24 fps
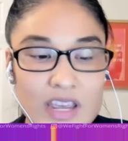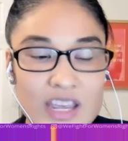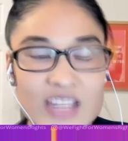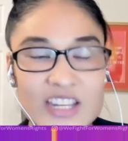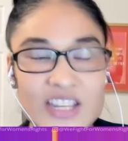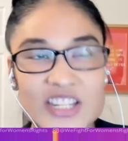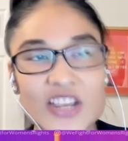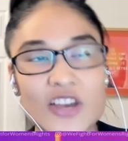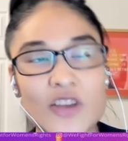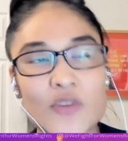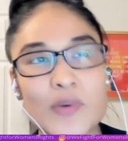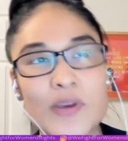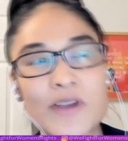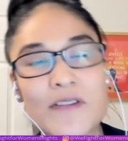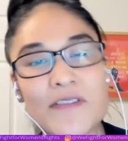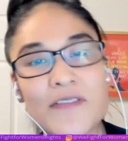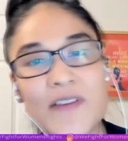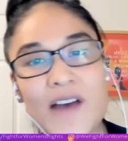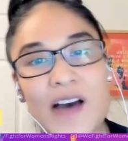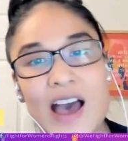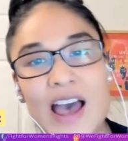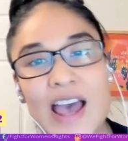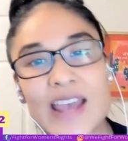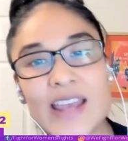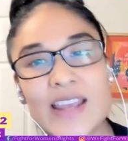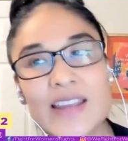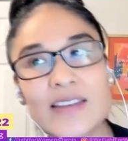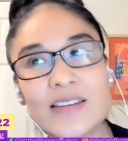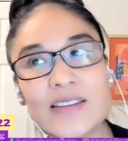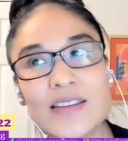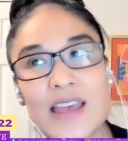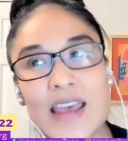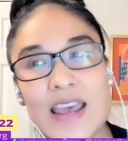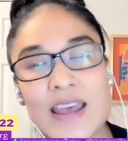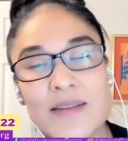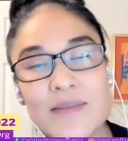until we find
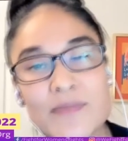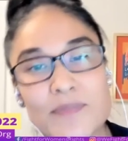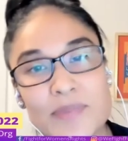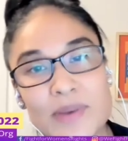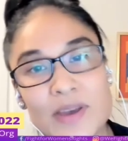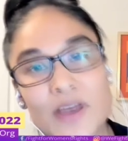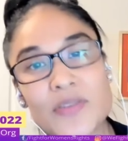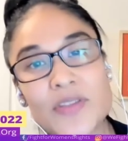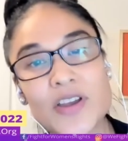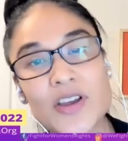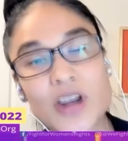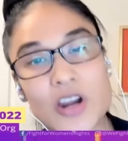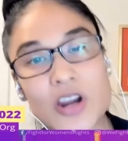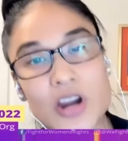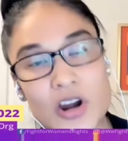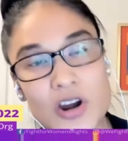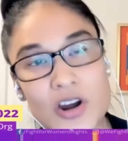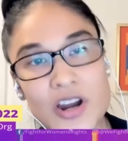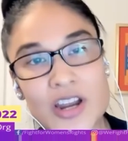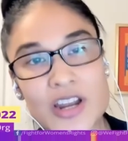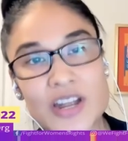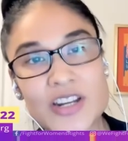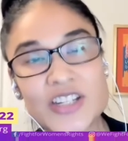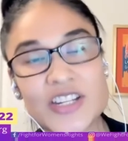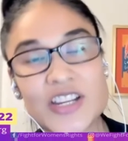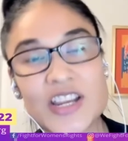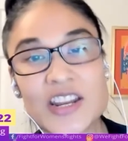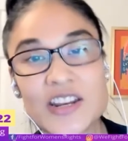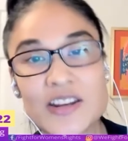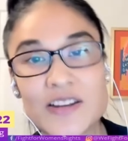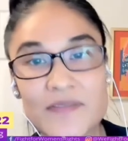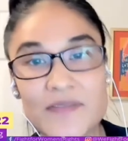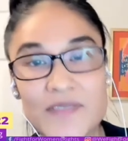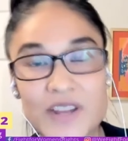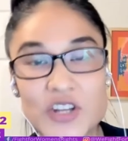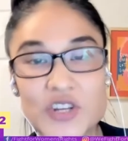and build the courage
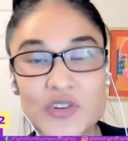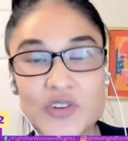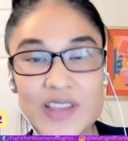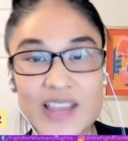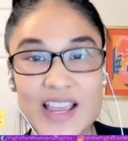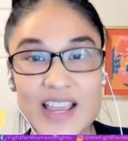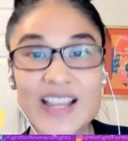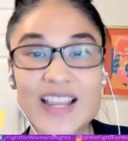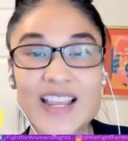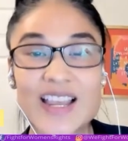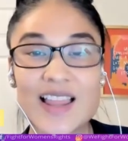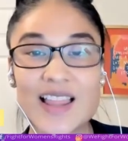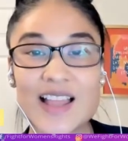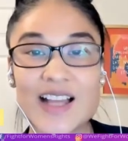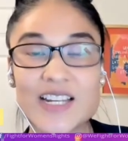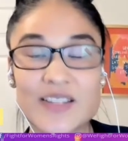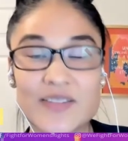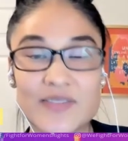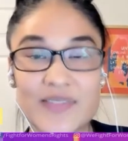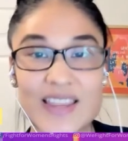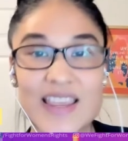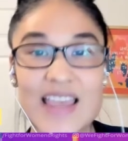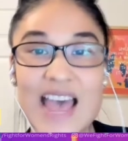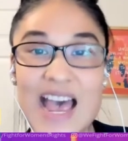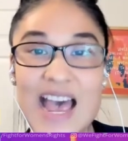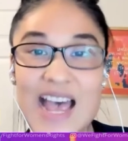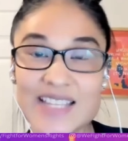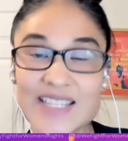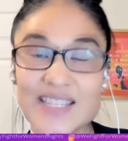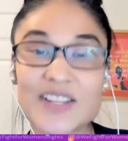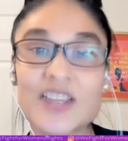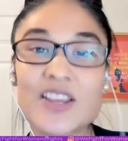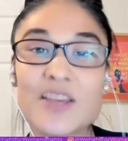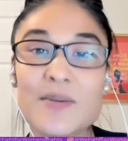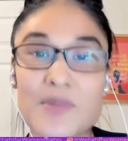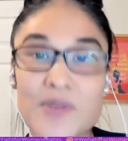individually and collectively as
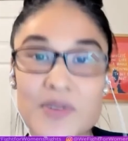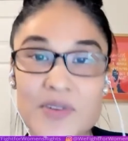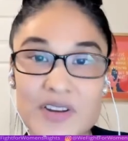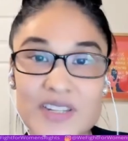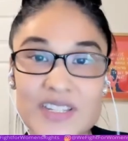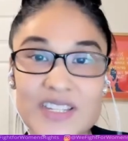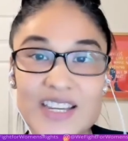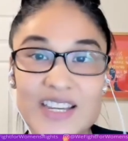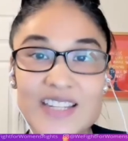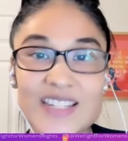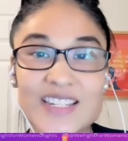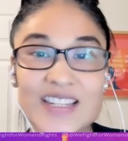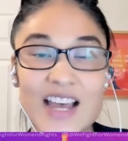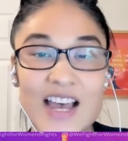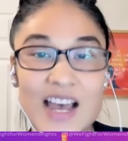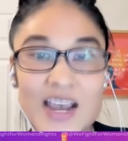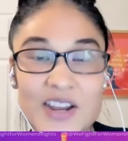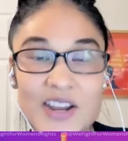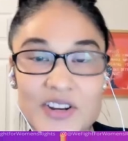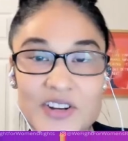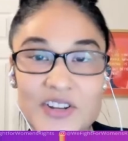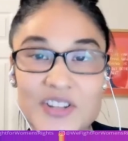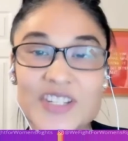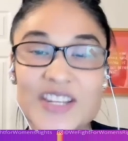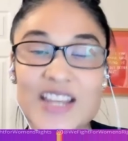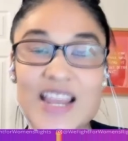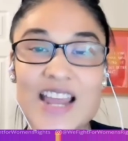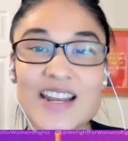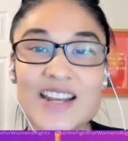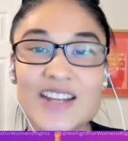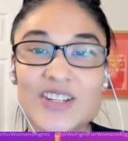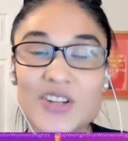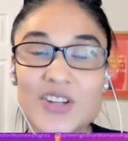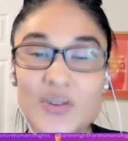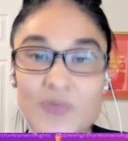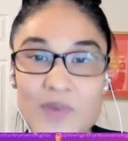a community to understand
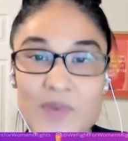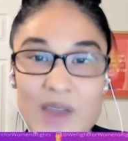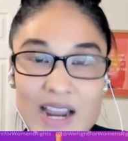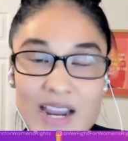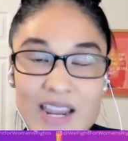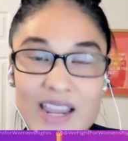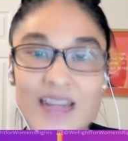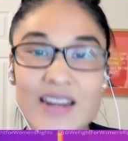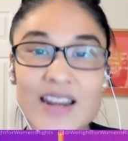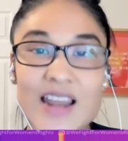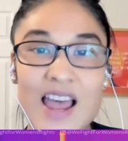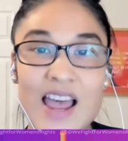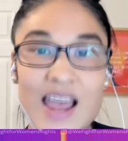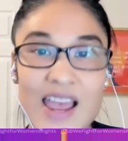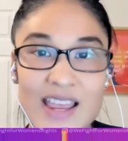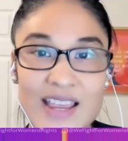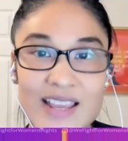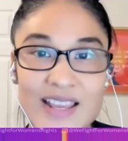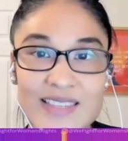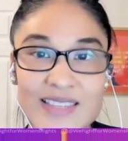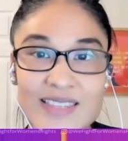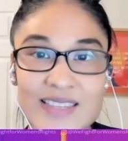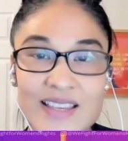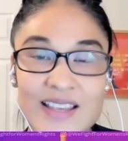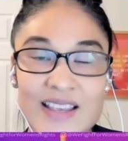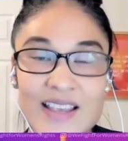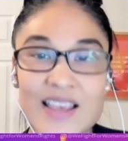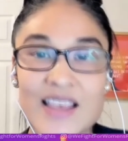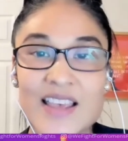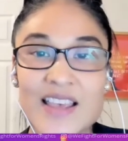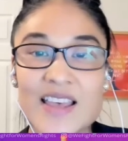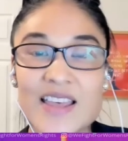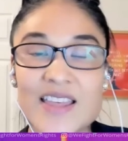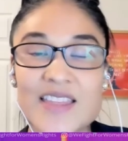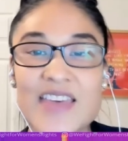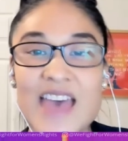and to recognize
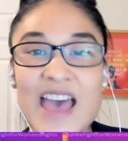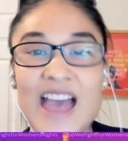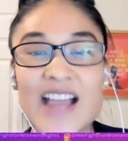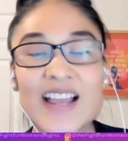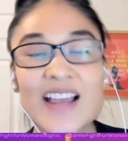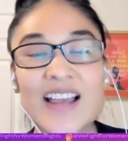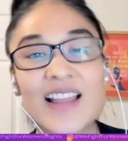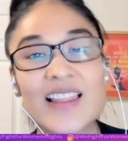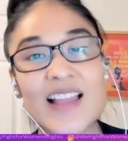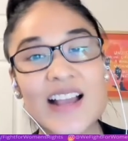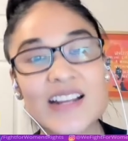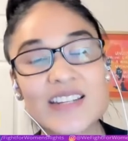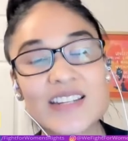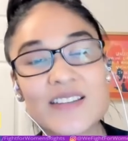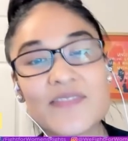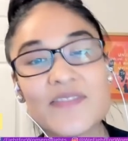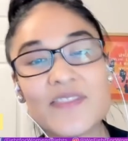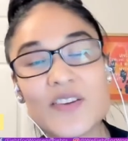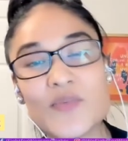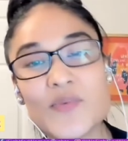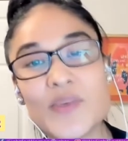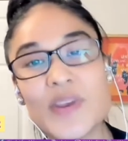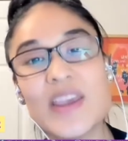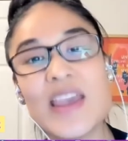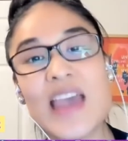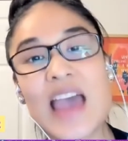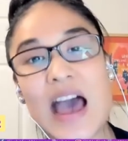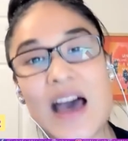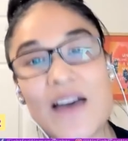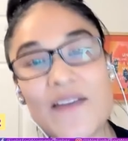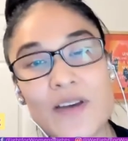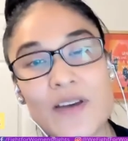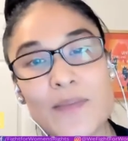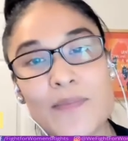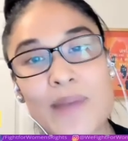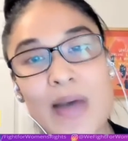that collectively we
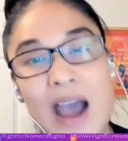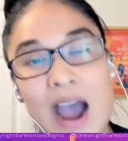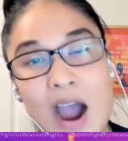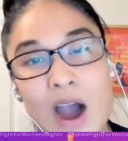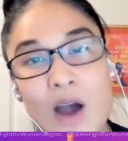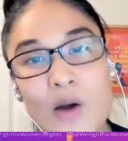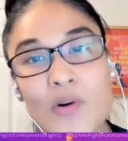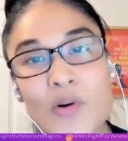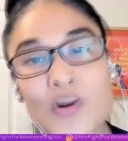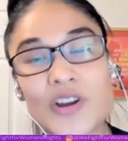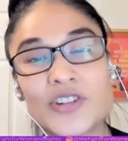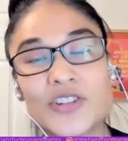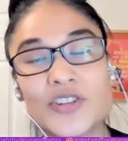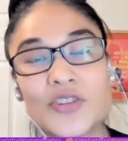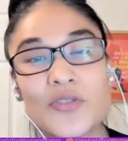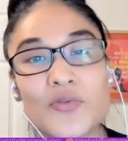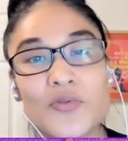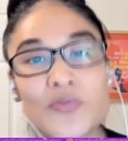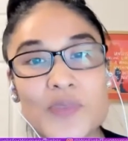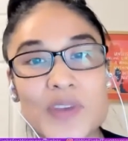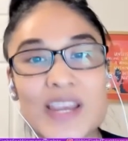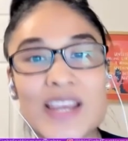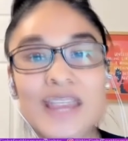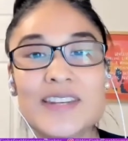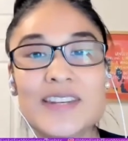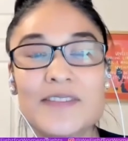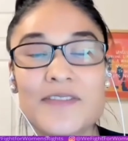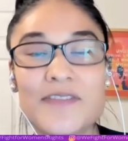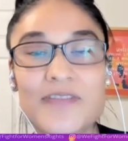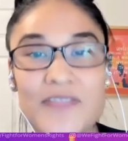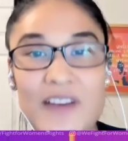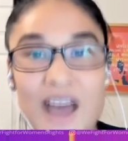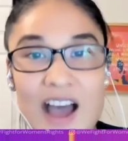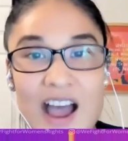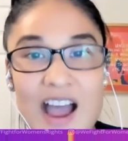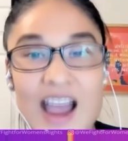have the power to
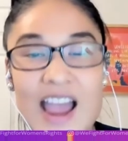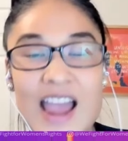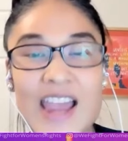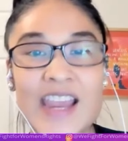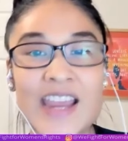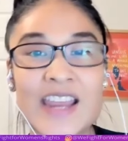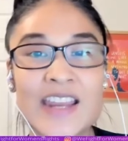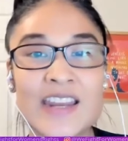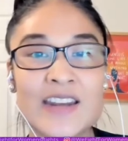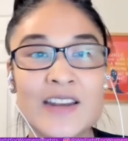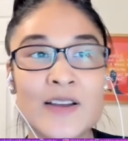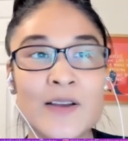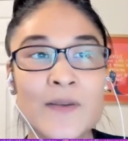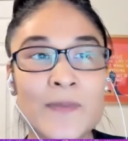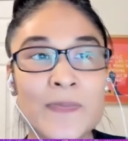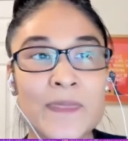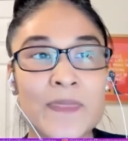redefine